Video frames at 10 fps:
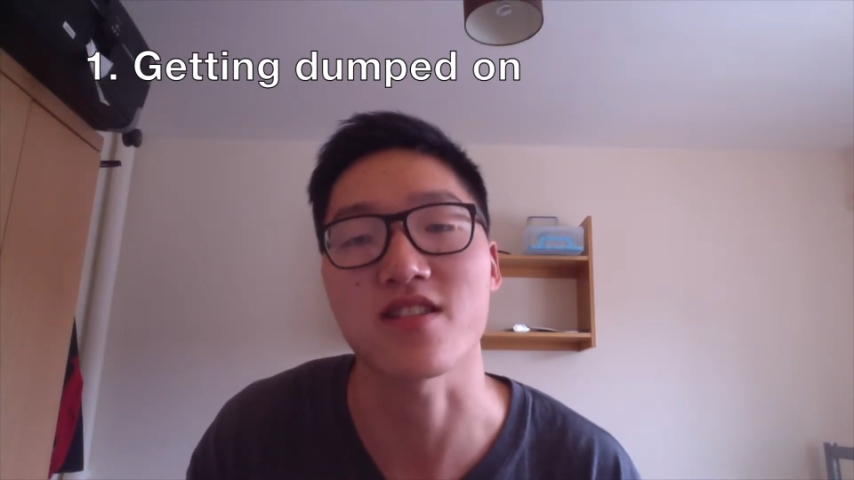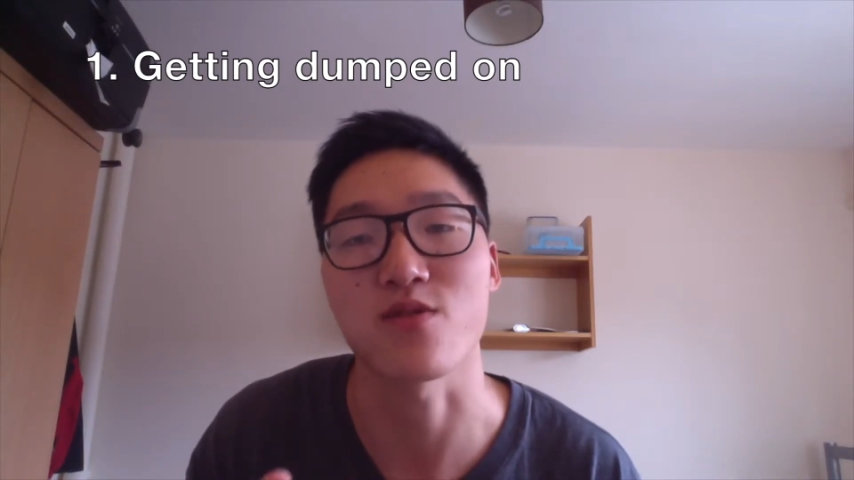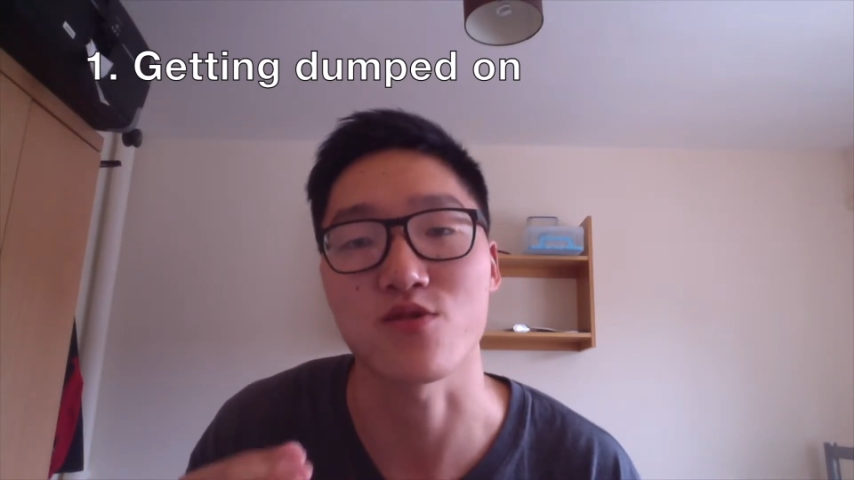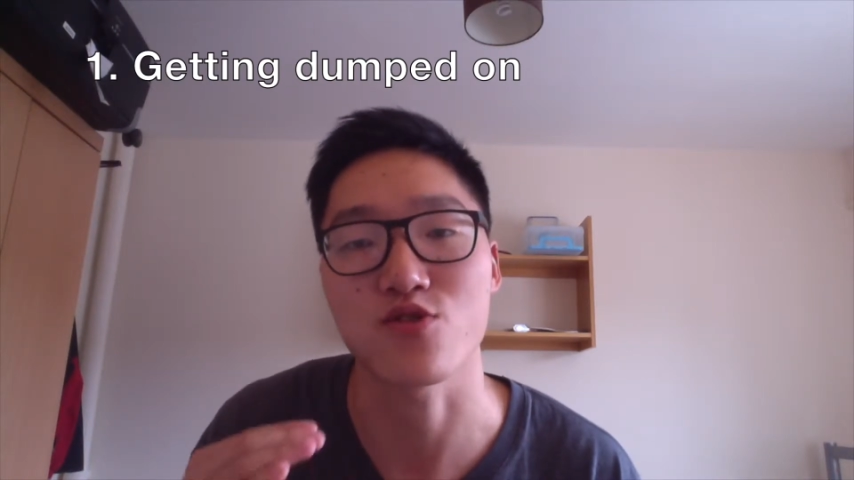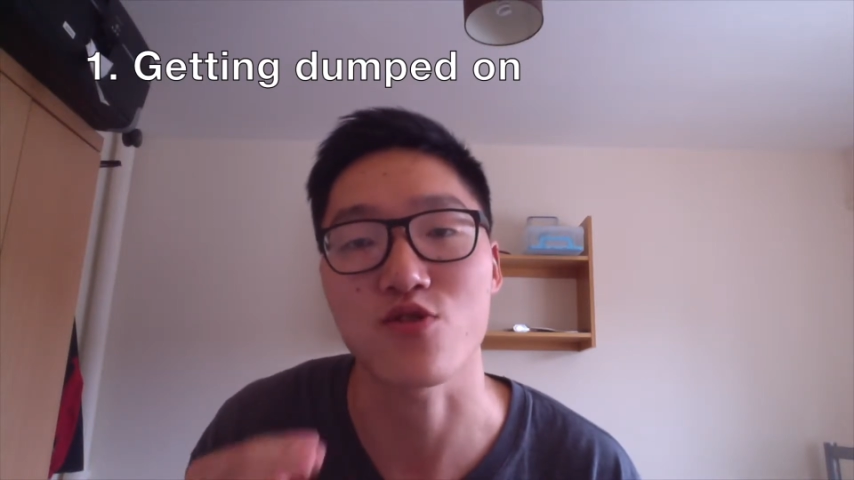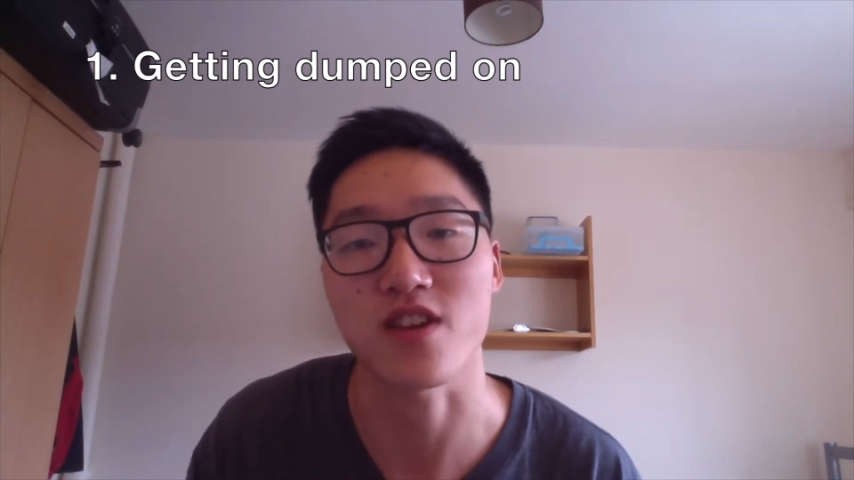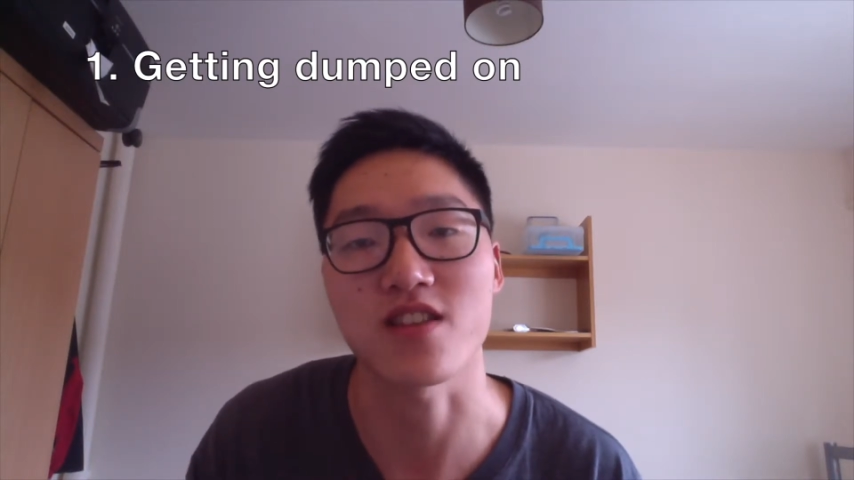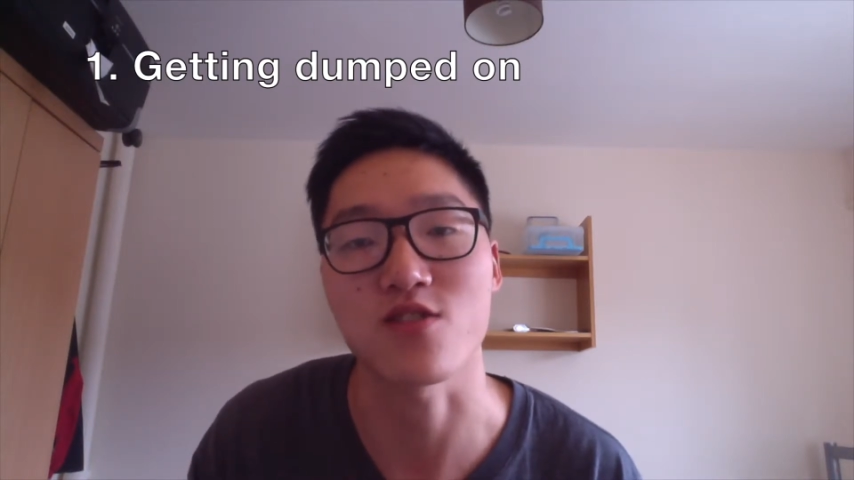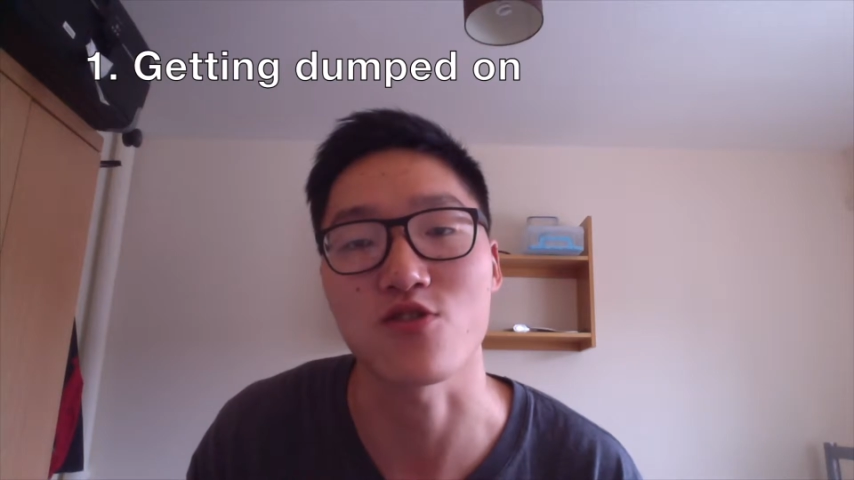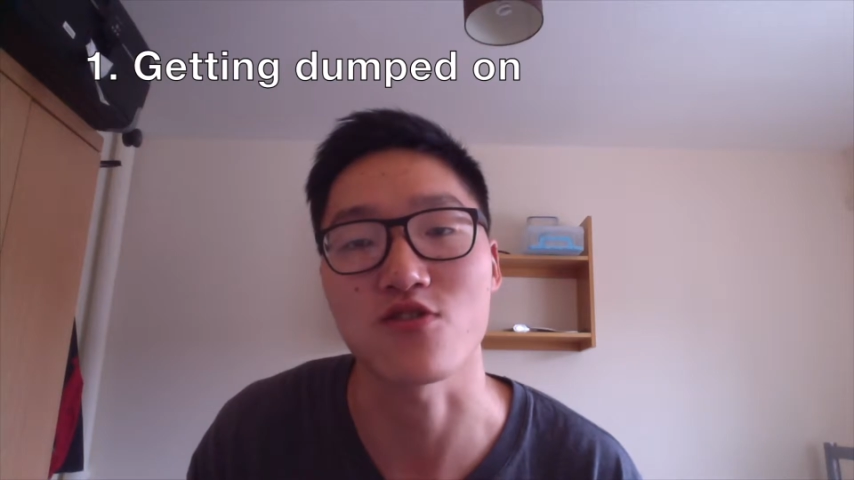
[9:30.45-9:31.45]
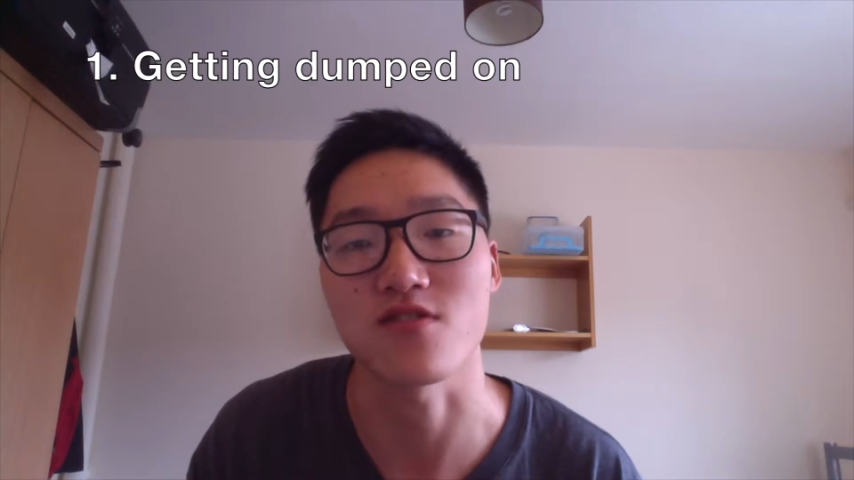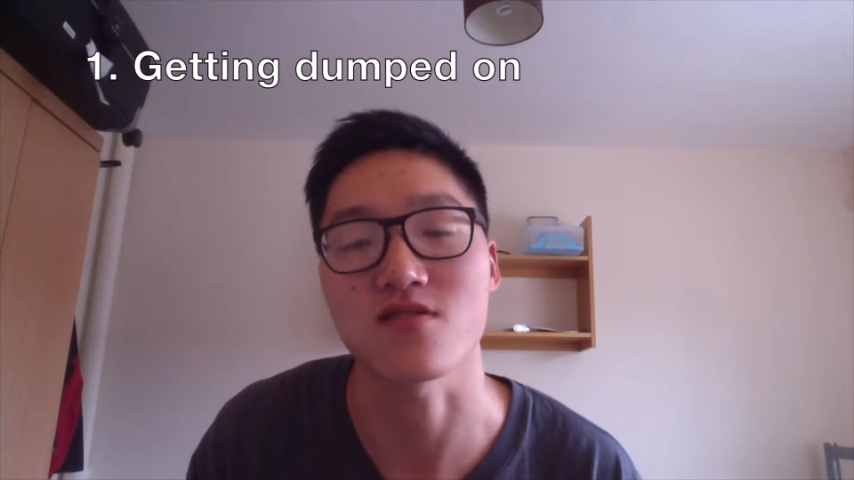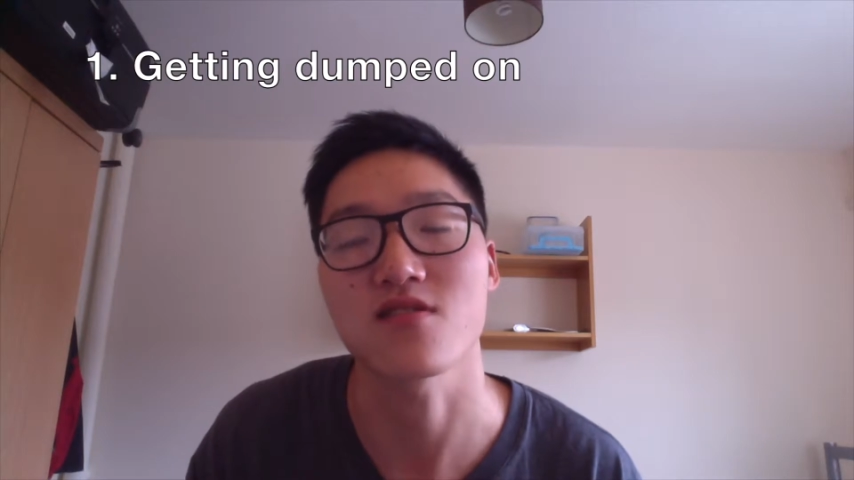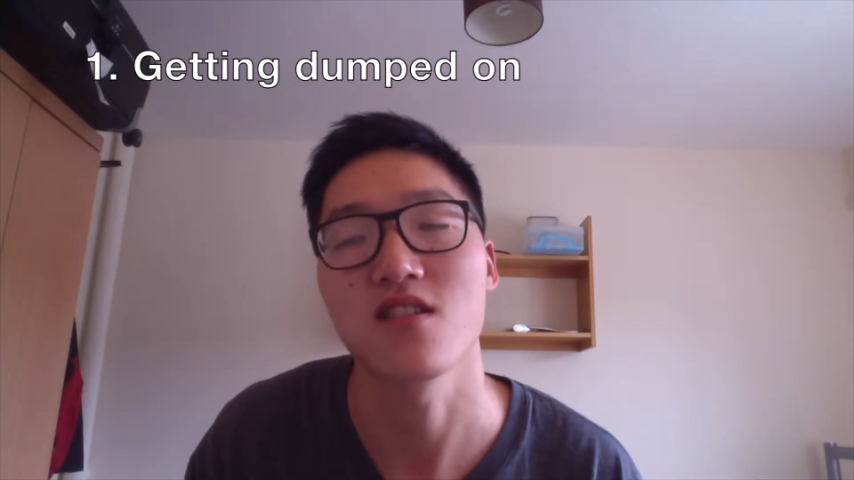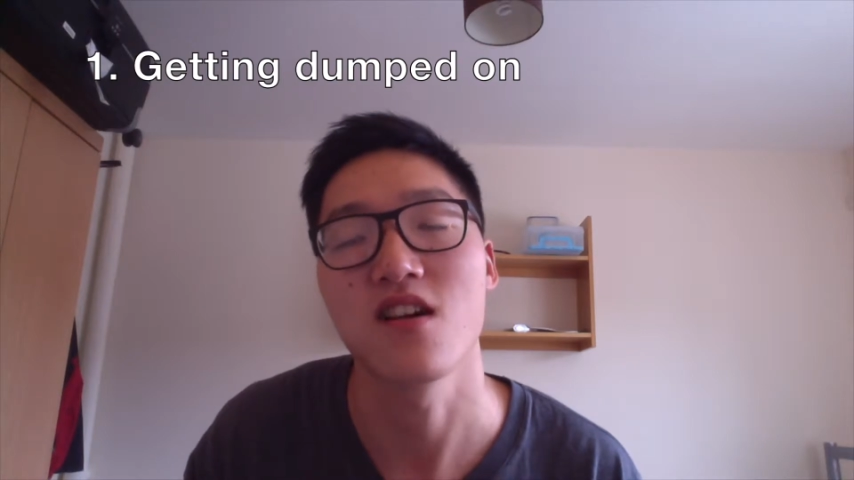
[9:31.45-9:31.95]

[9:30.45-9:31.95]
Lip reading: say was tricky sutures,